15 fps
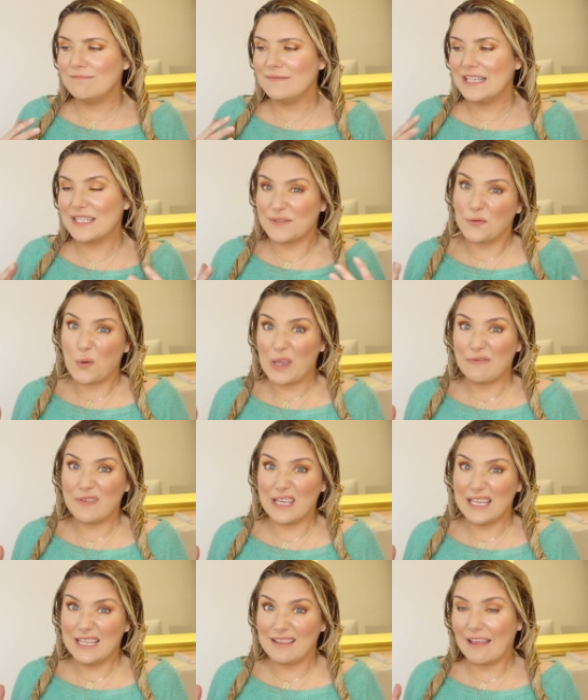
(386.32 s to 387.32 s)
it's
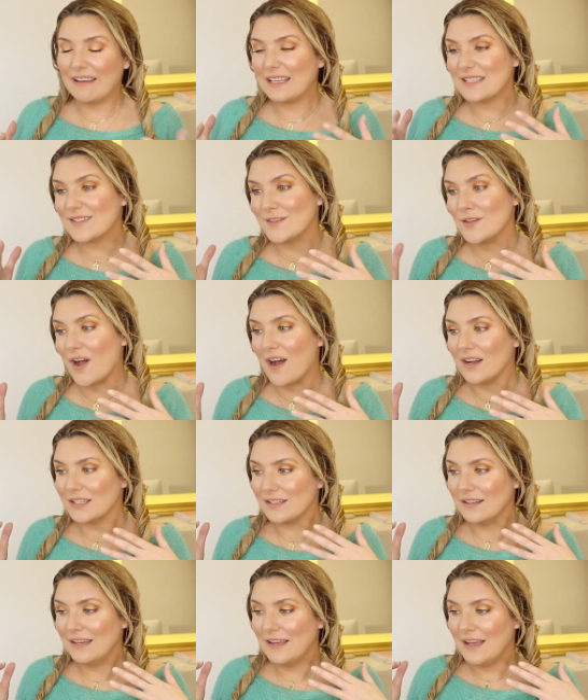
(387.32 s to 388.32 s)
wavy, like it's
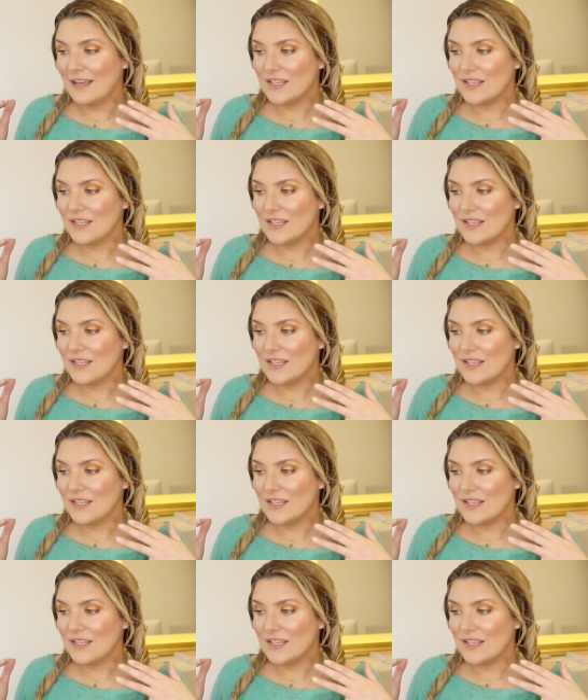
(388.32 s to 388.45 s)
not